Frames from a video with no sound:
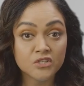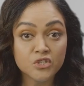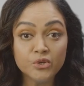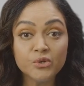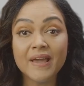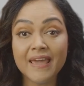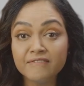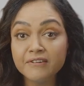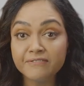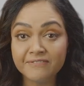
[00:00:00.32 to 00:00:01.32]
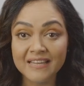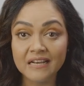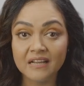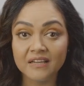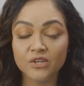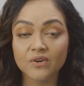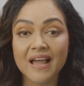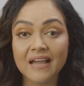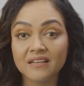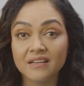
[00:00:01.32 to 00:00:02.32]
Do you ever feel like your
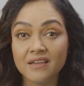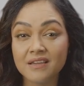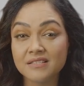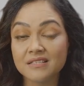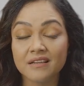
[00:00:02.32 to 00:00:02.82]
acne is